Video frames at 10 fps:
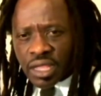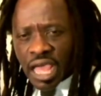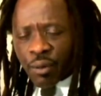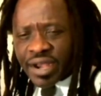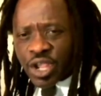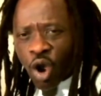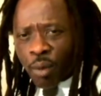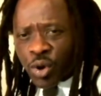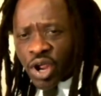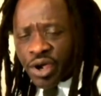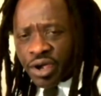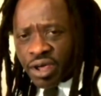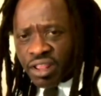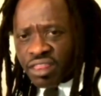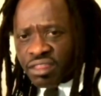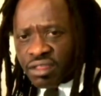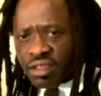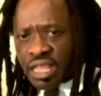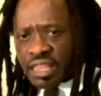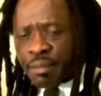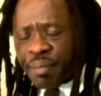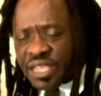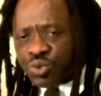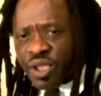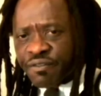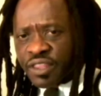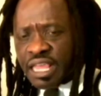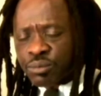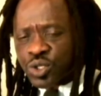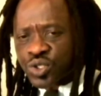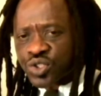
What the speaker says: And when they come on our earth, the best way for them to